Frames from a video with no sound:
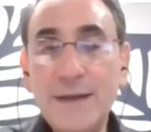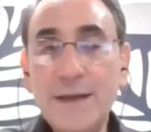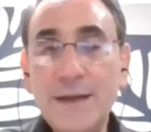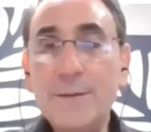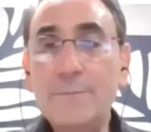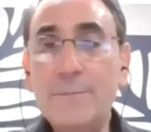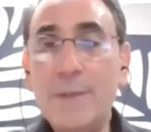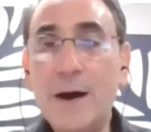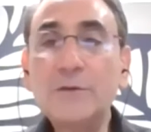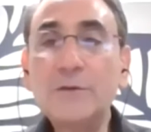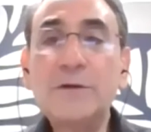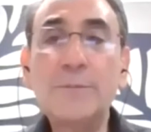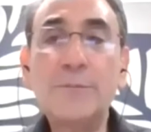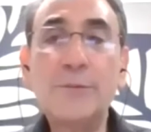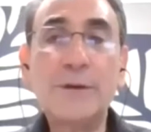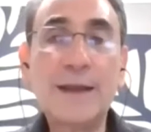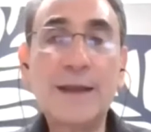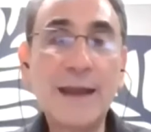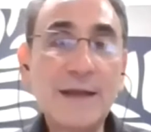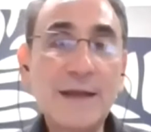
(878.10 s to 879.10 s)
big
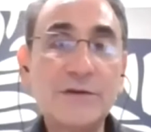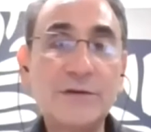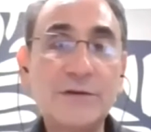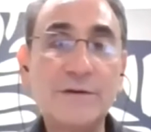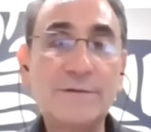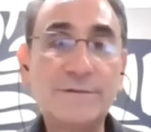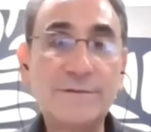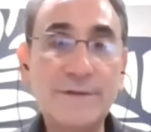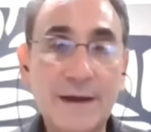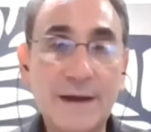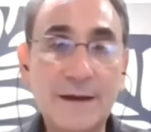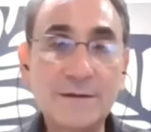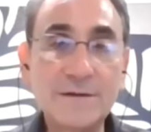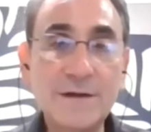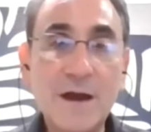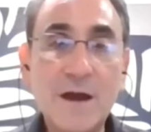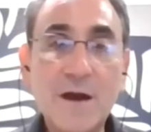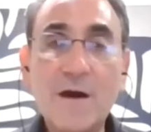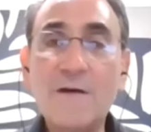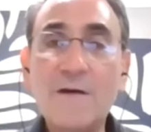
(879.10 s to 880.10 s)
multiplication effect
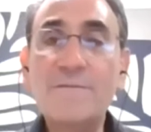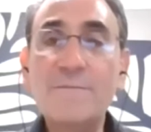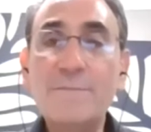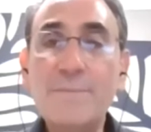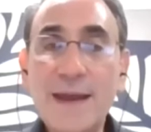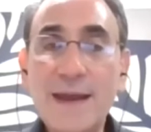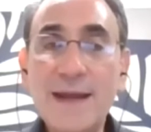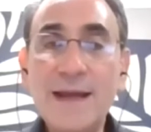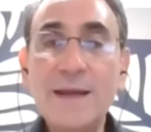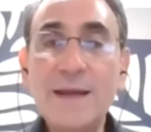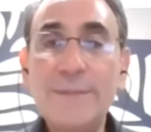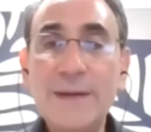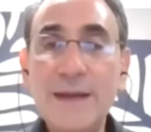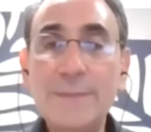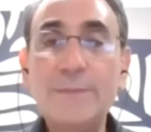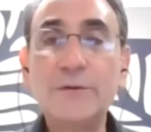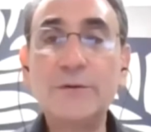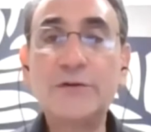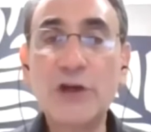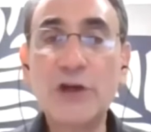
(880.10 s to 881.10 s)
of many
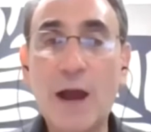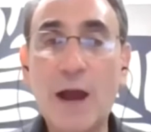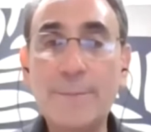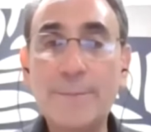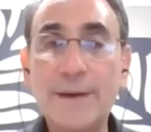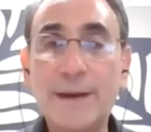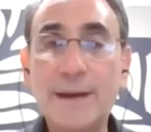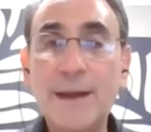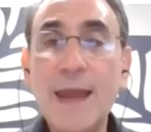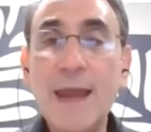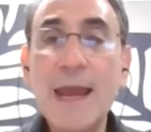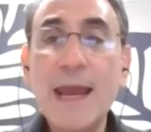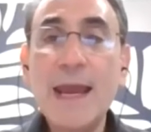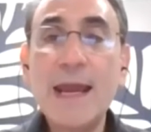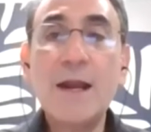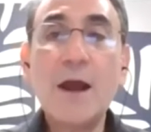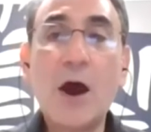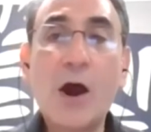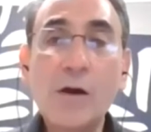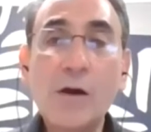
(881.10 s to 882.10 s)
people shopping.
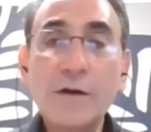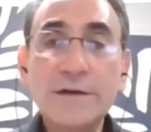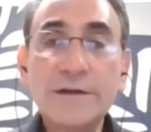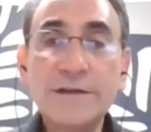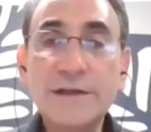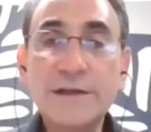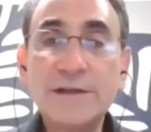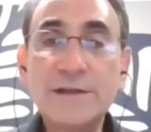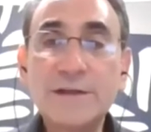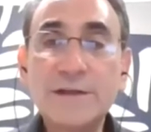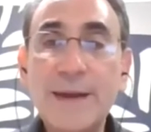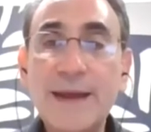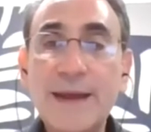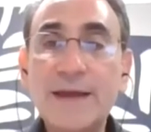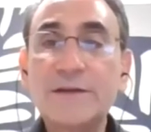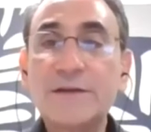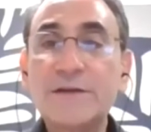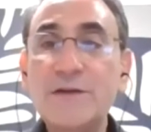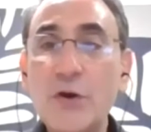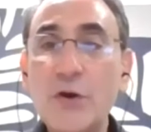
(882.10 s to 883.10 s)
And our system
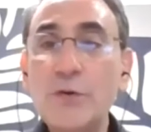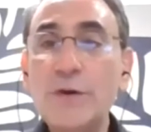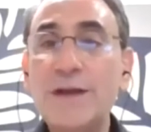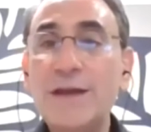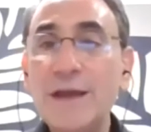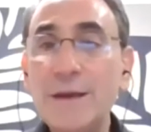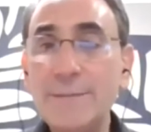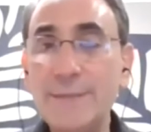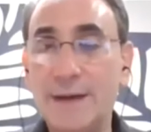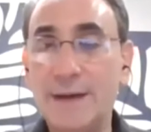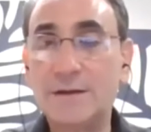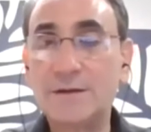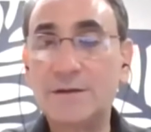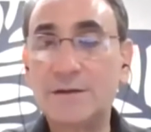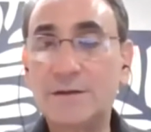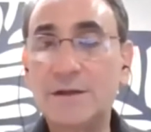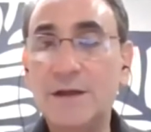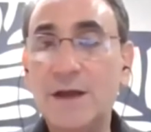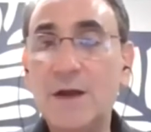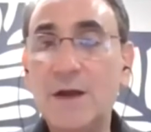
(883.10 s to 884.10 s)
has no
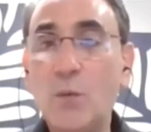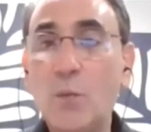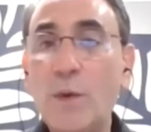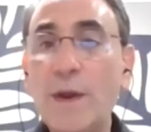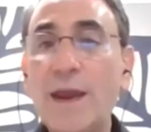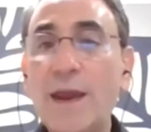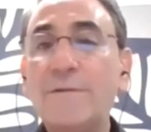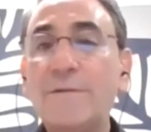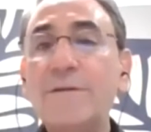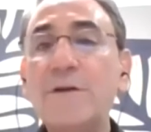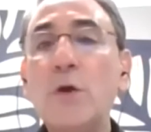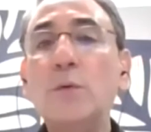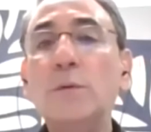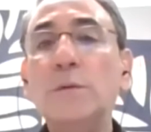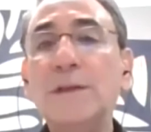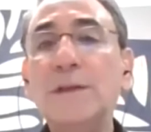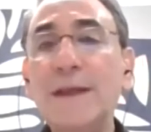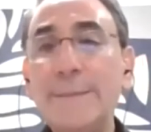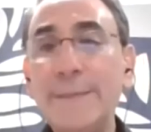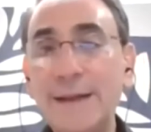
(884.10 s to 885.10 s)
gimmicks. We have no
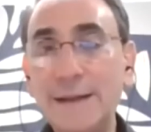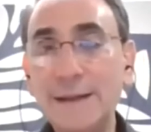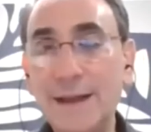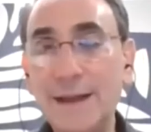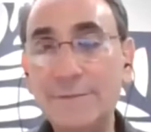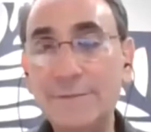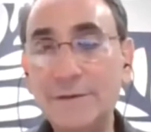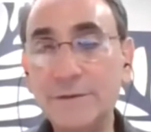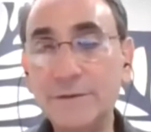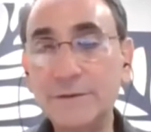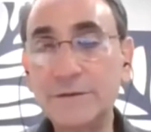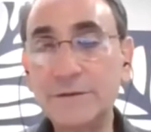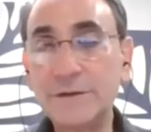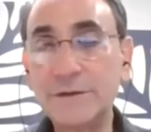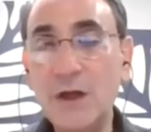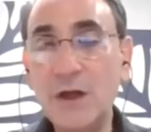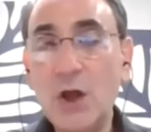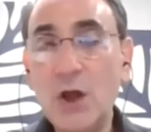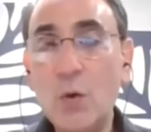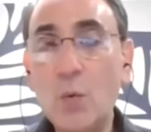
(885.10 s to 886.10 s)
limit levels.
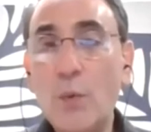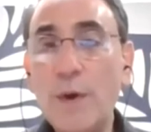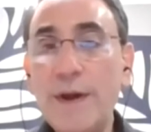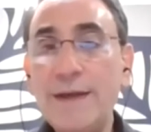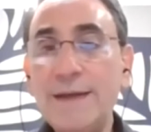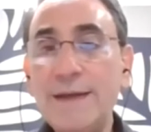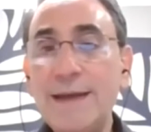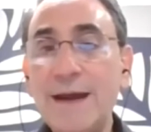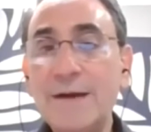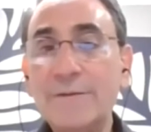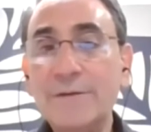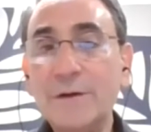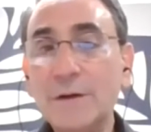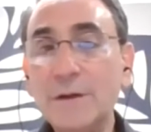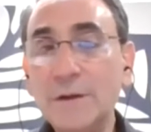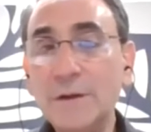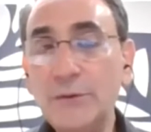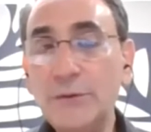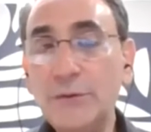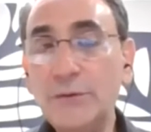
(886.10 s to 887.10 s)
We never
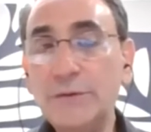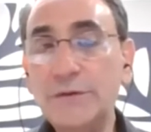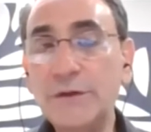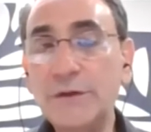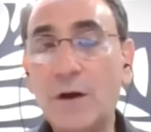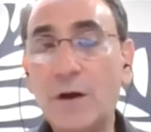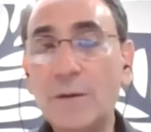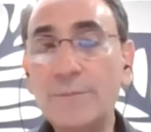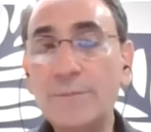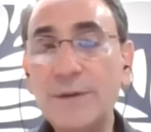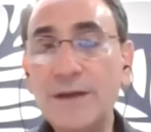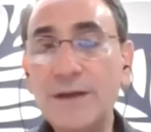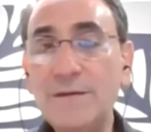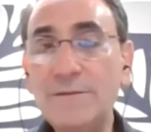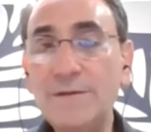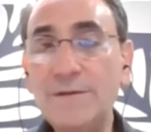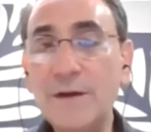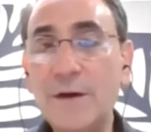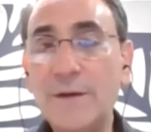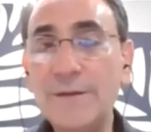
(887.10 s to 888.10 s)
lose our
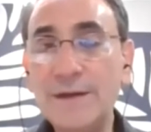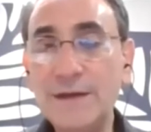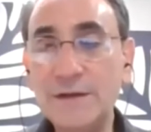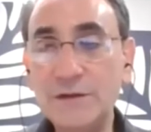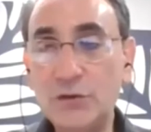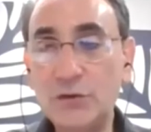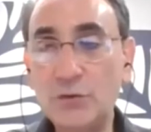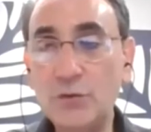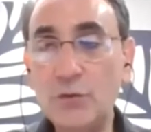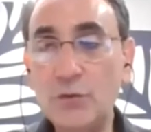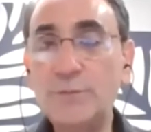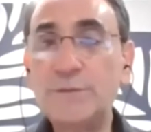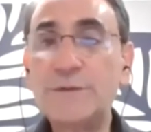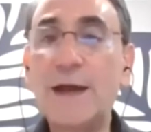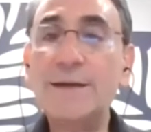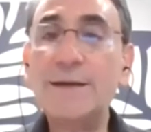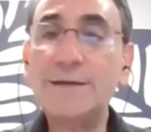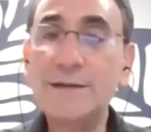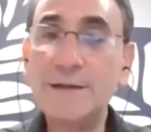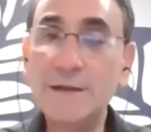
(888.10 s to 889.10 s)
PV on these groups
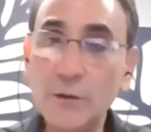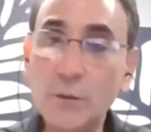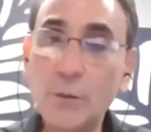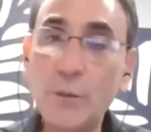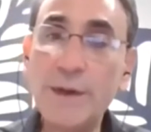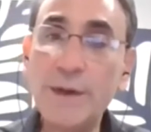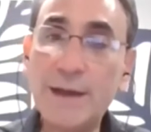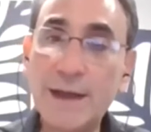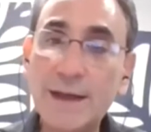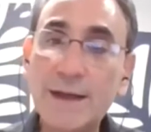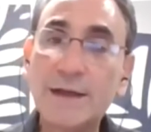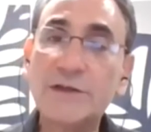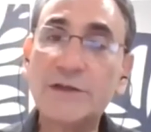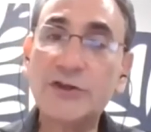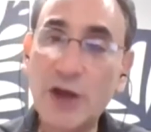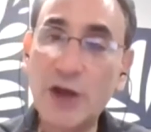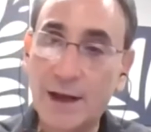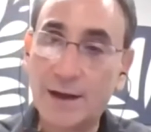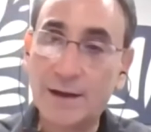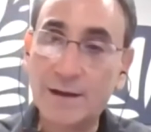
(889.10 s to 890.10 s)
until we get a
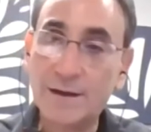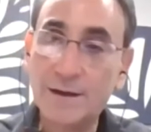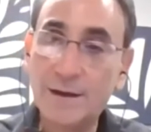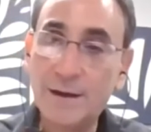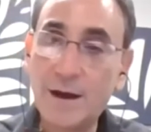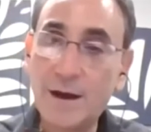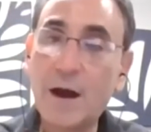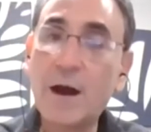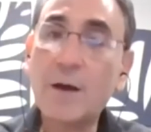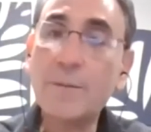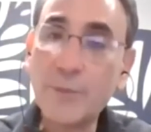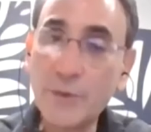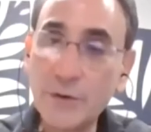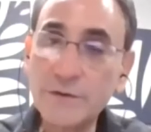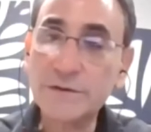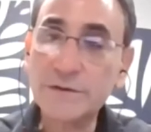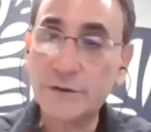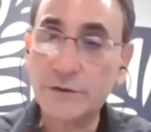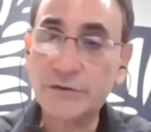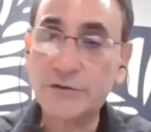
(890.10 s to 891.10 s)
check, our
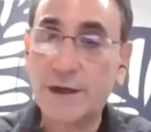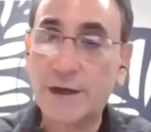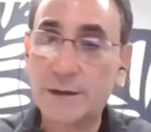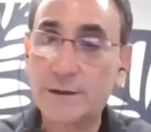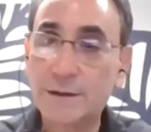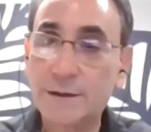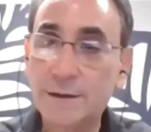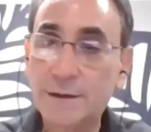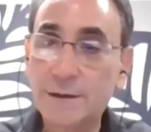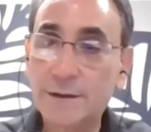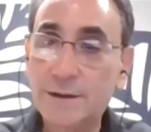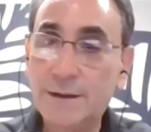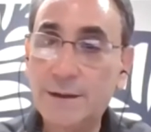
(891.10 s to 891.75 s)
personal check.